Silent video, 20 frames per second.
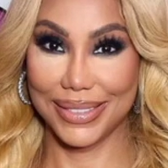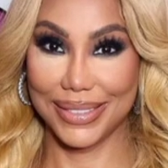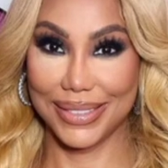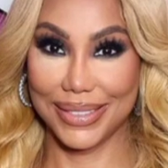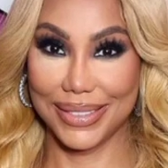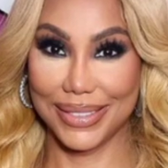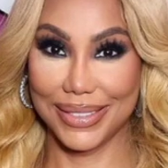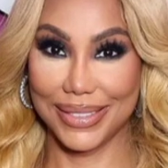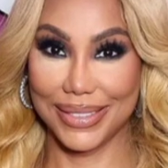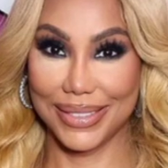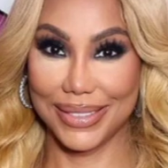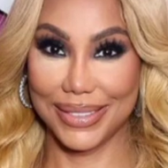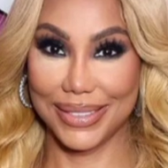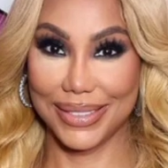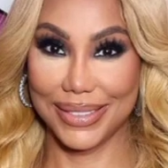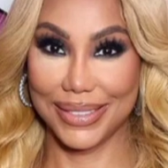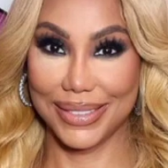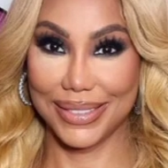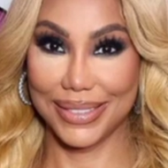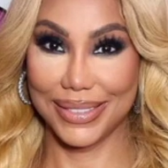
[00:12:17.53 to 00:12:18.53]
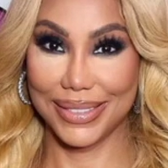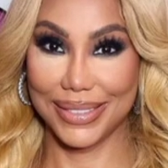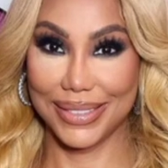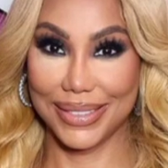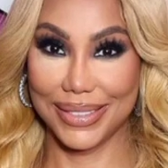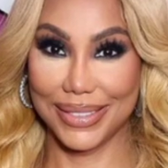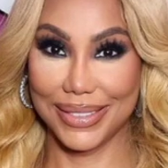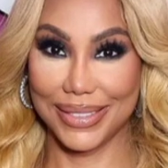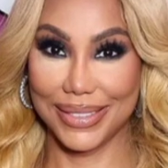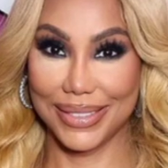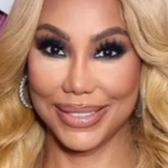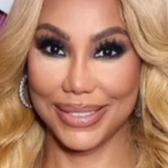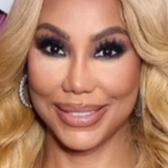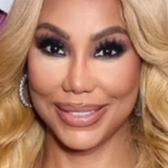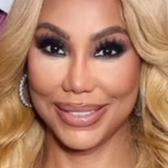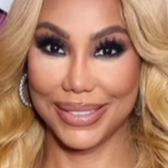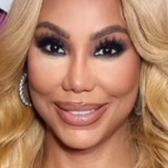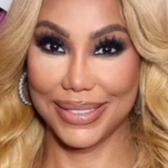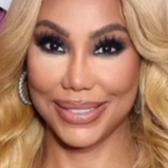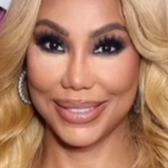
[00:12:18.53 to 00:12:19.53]

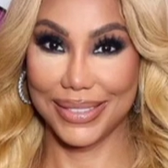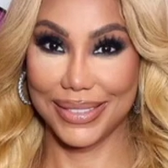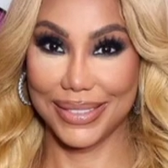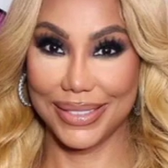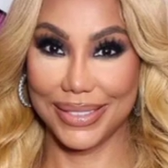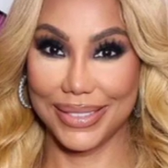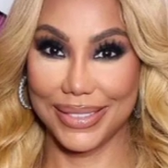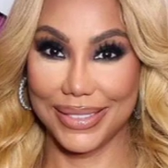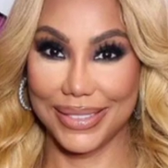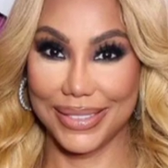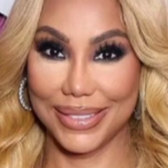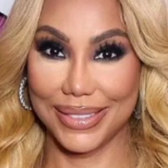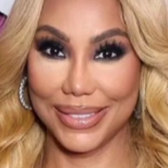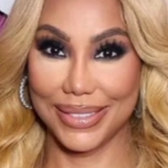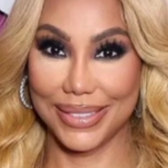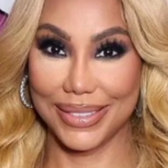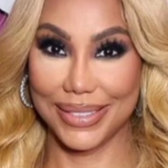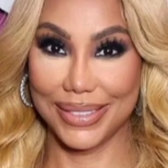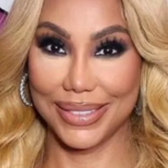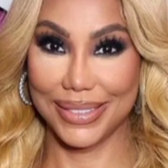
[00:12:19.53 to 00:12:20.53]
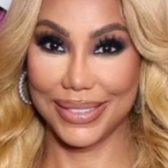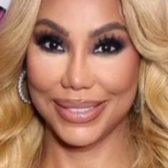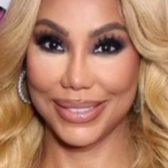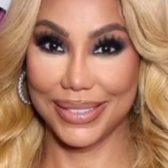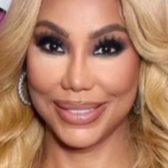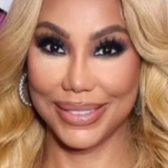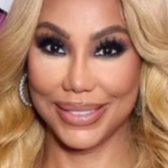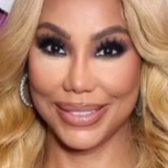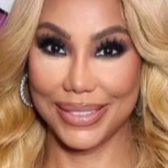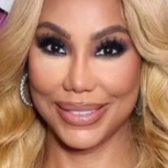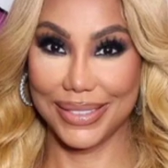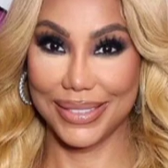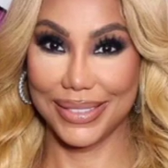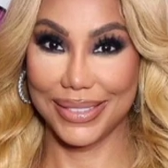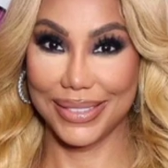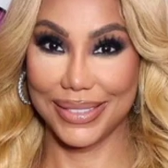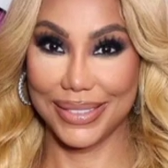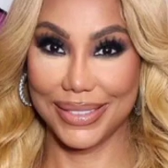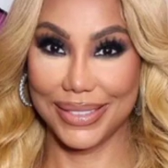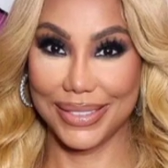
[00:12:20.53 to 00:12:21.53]

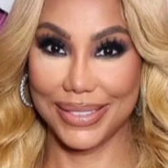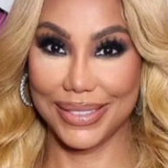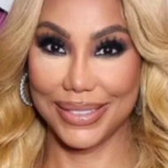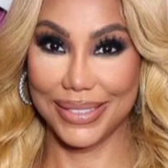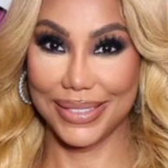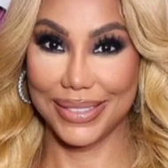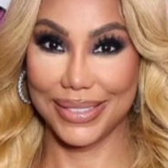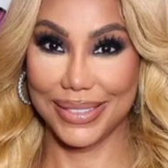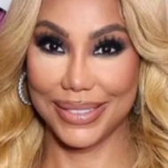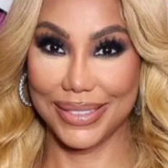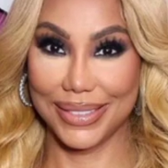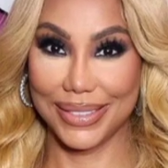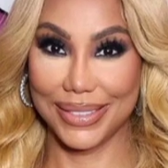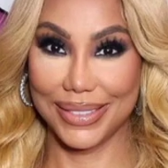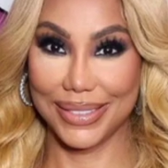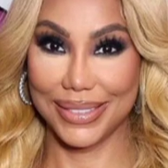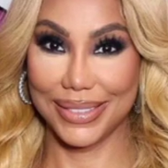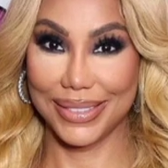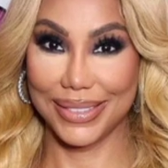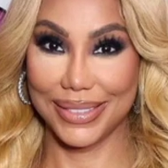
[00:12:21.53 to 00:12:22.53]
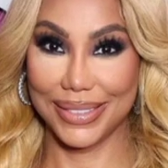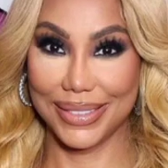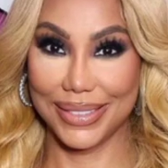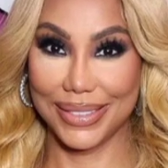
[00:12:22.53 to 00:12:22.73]
This person isn't speaking.